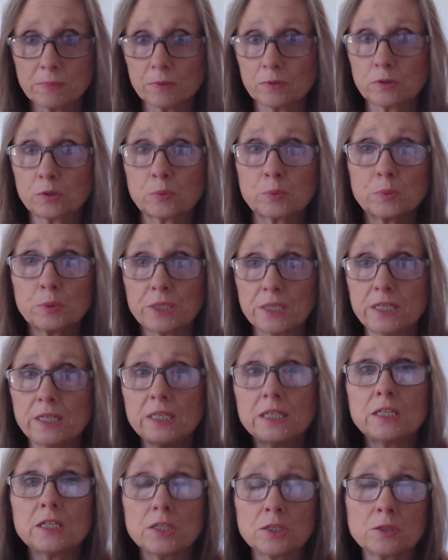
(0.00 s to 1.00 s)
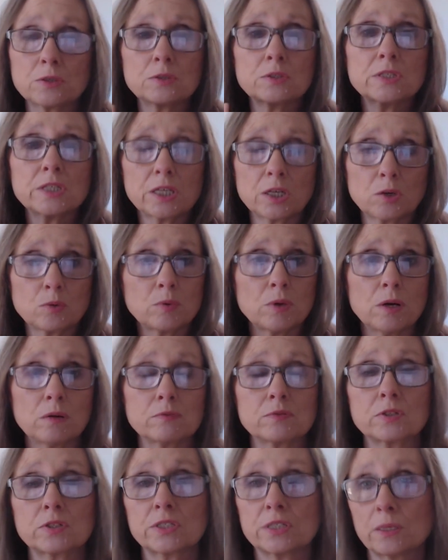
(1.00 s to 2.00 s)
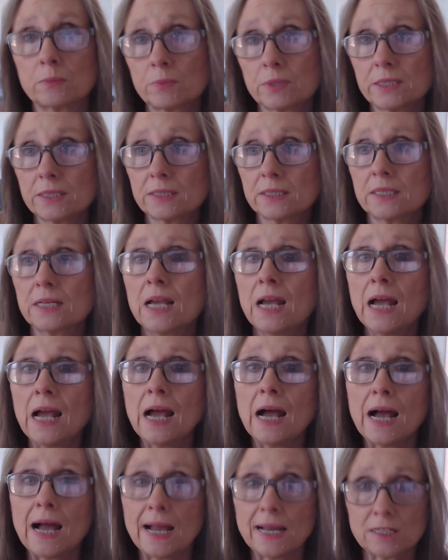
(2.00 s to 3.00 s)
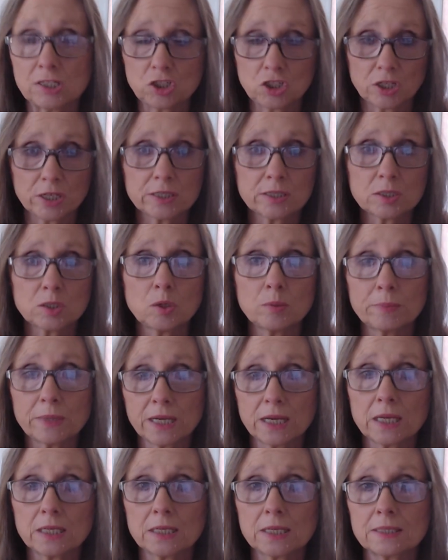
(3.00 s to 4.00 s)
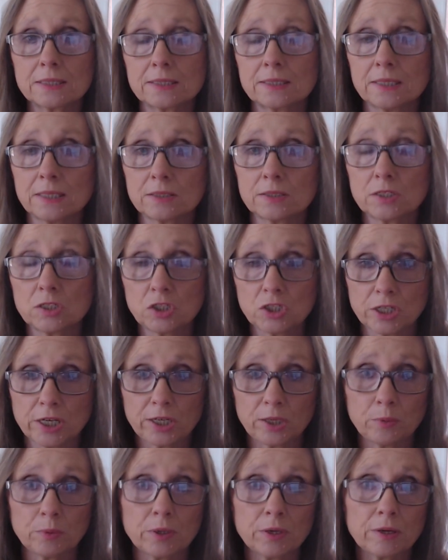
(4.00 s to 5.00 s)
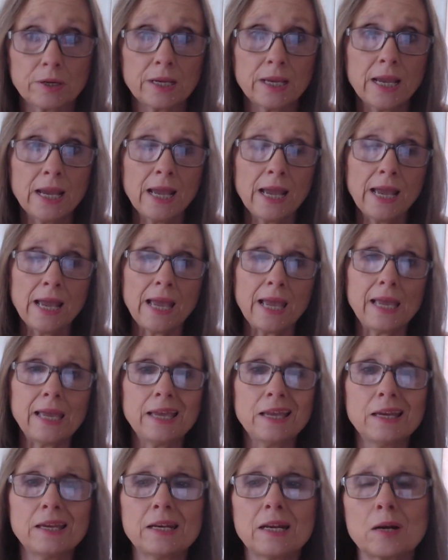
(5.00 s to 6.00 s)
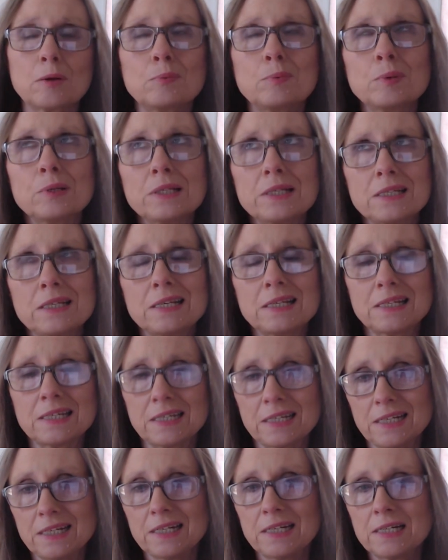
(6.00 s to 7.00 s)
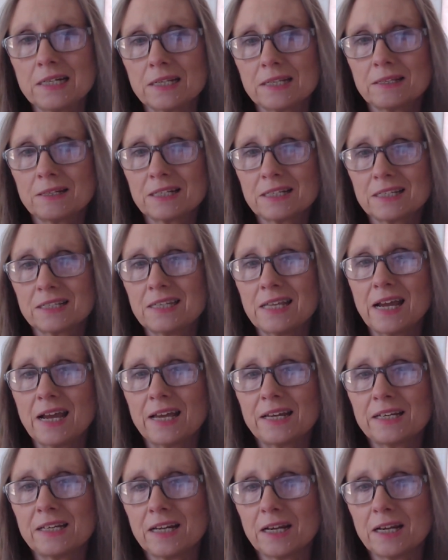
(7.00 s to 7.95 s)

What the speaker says: Three years in a row. For some reason, I just don't make a lot of sales in January, and I really didn't need that